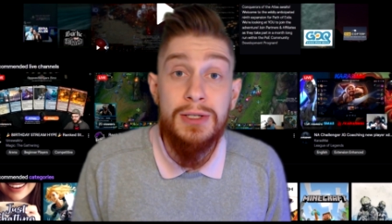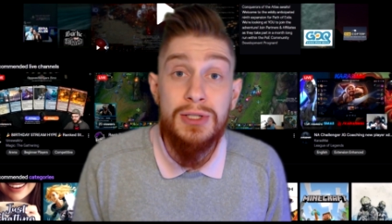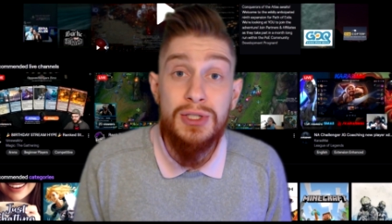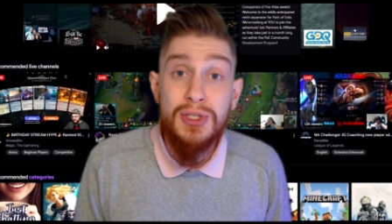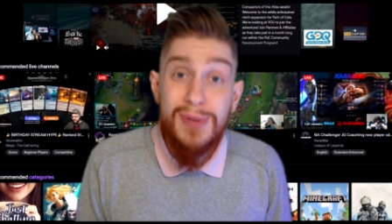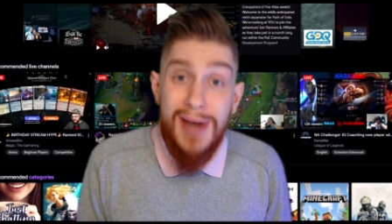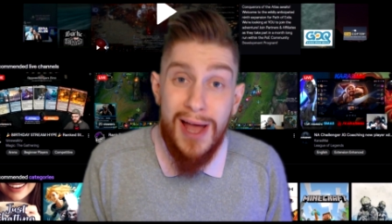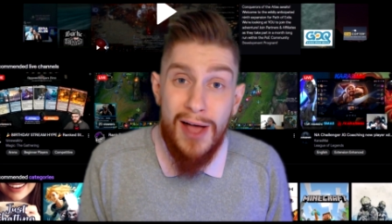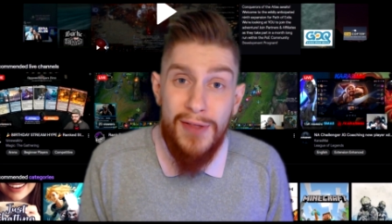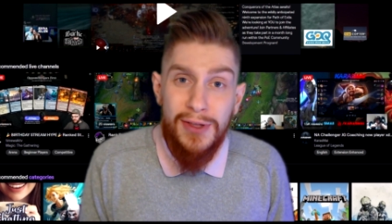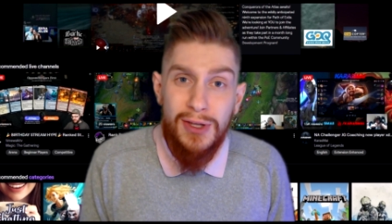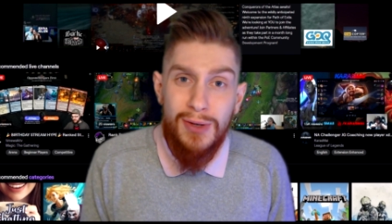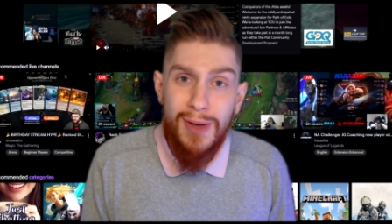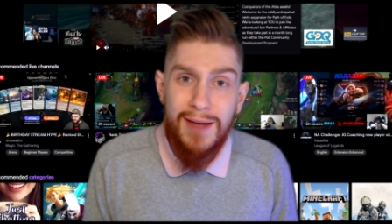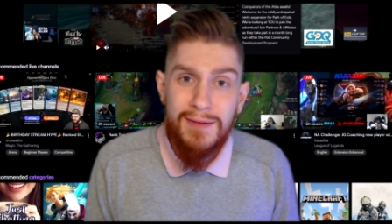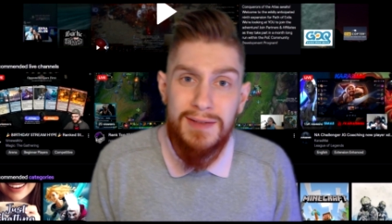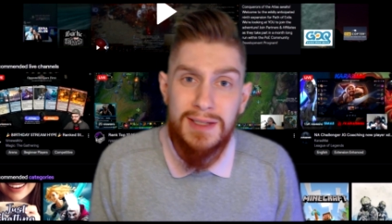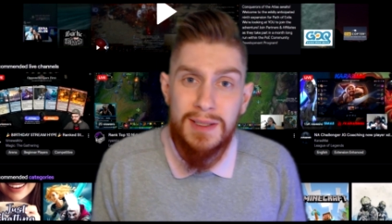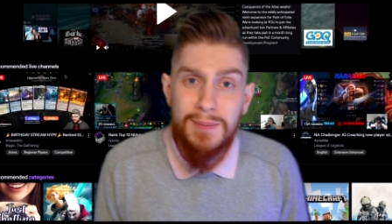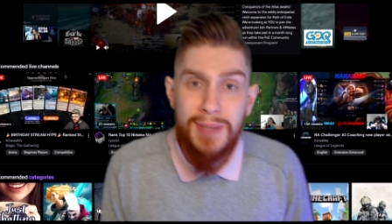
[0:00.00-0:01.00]
So now that you
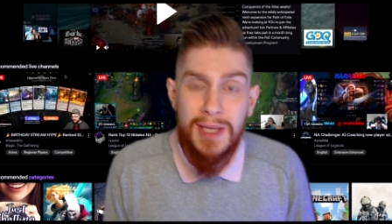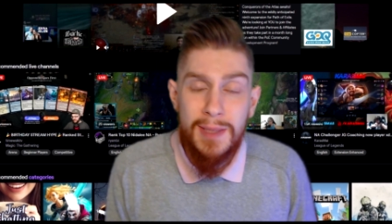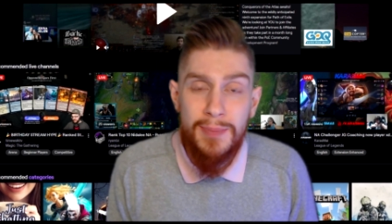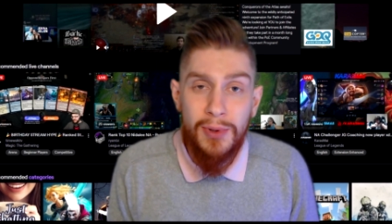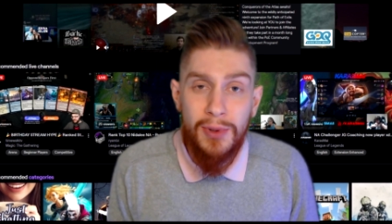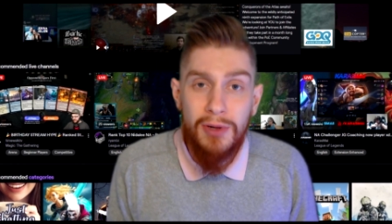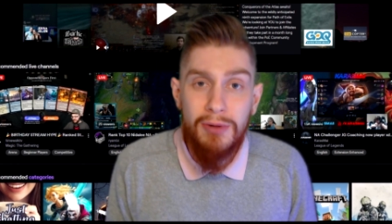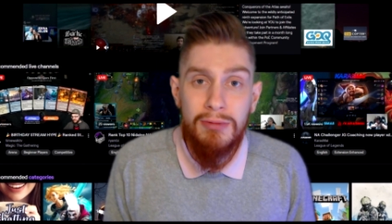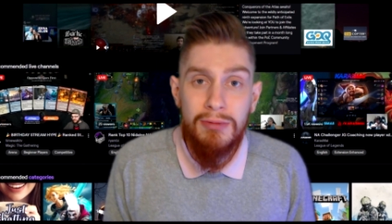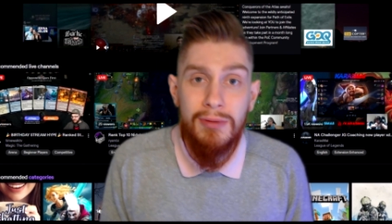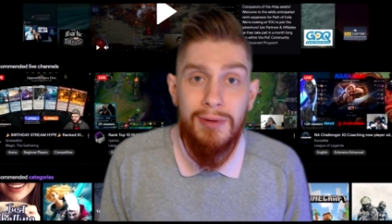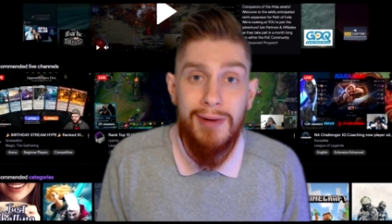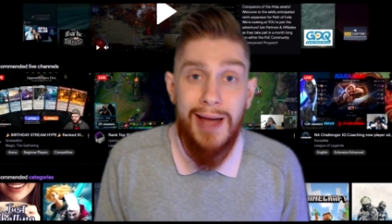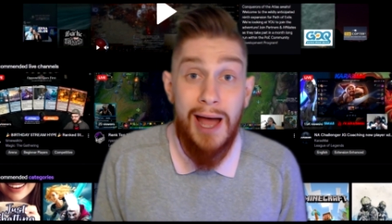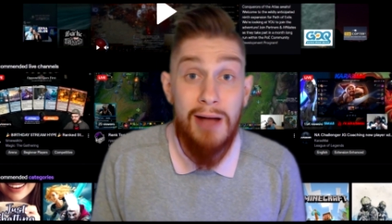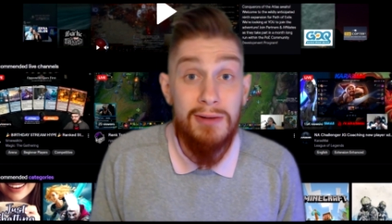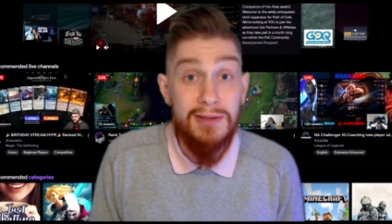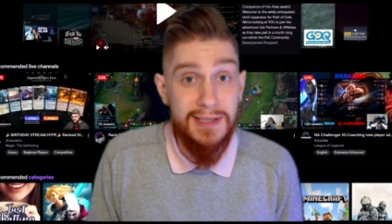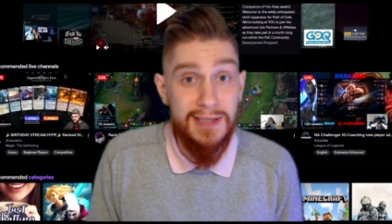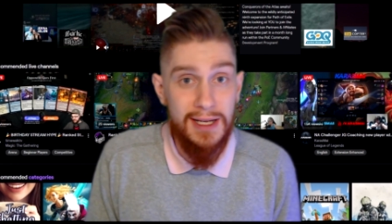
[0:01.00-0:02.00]
have some people
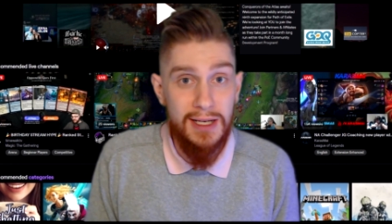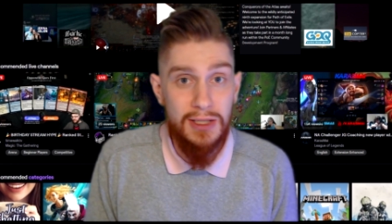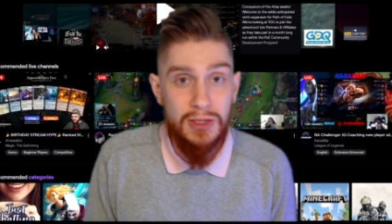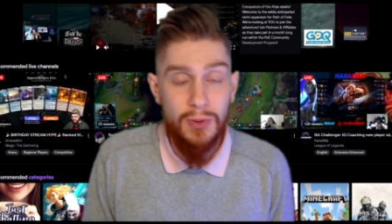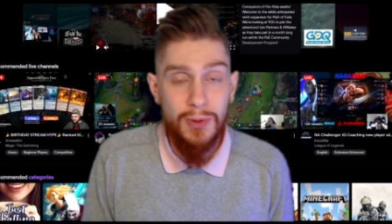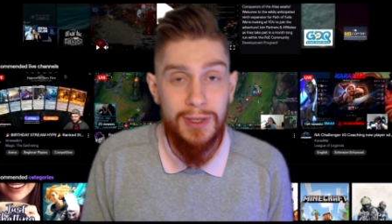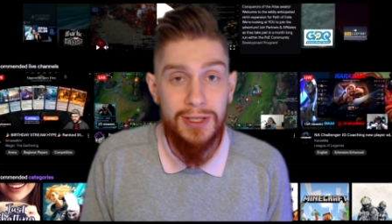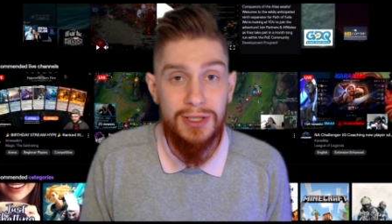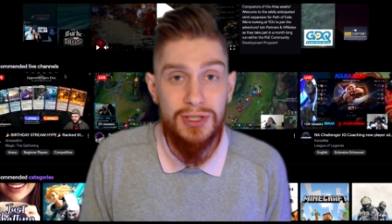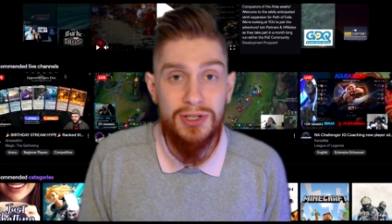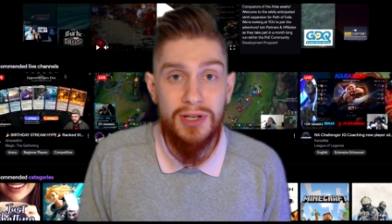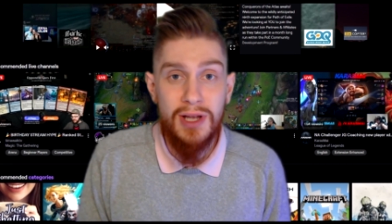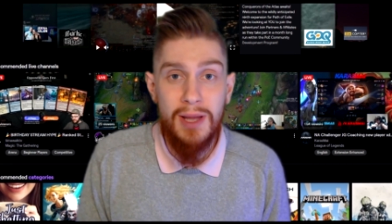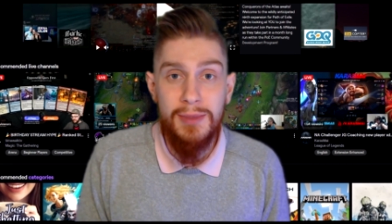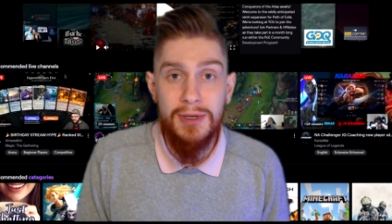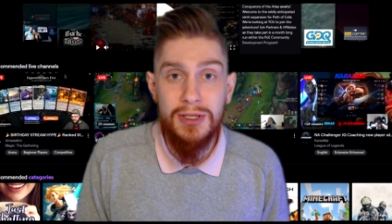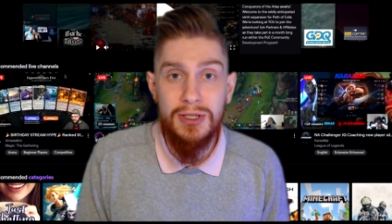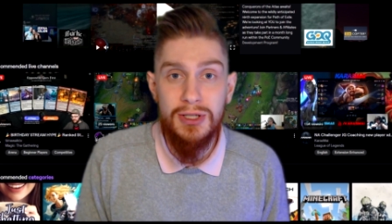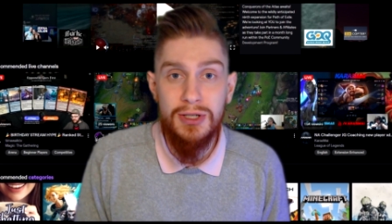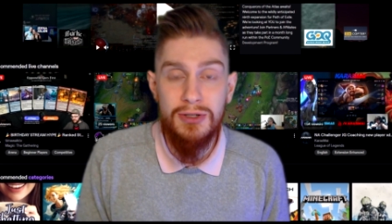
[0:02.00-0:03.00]
outside of Twitch
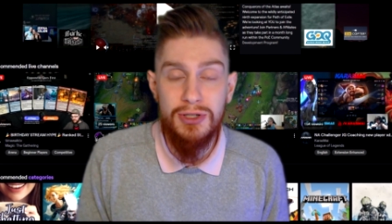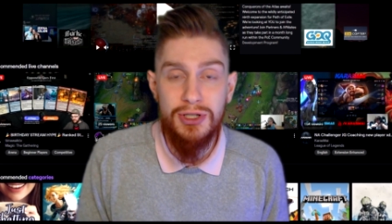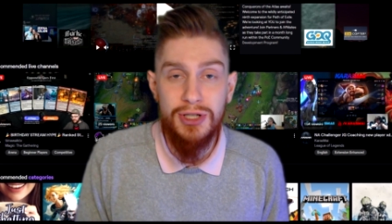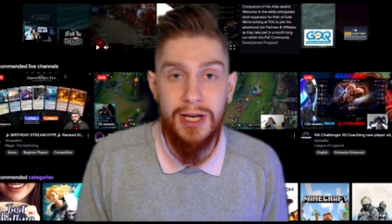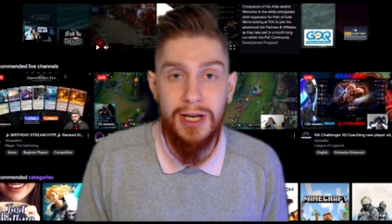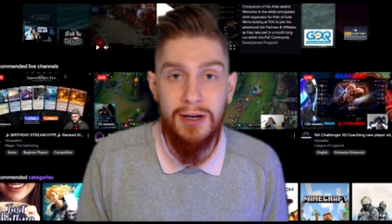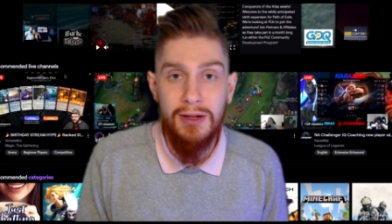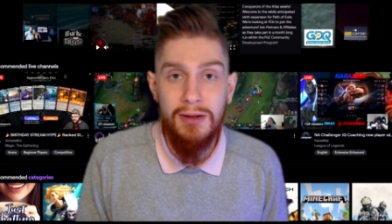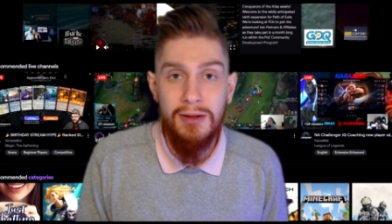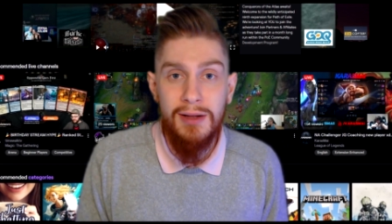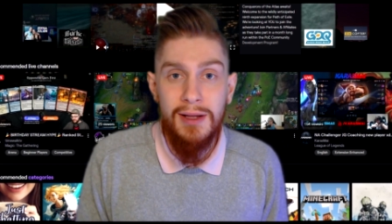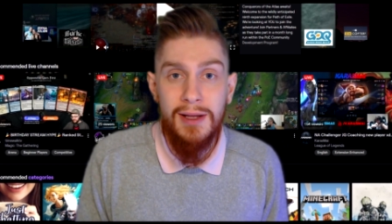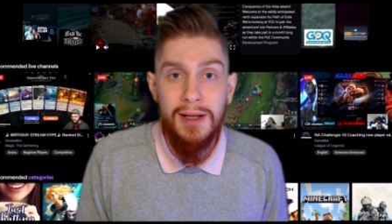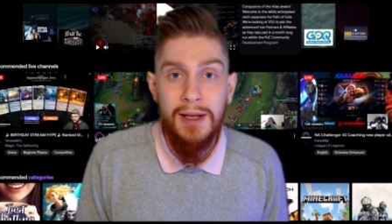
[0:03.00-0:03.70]
coming to your channel,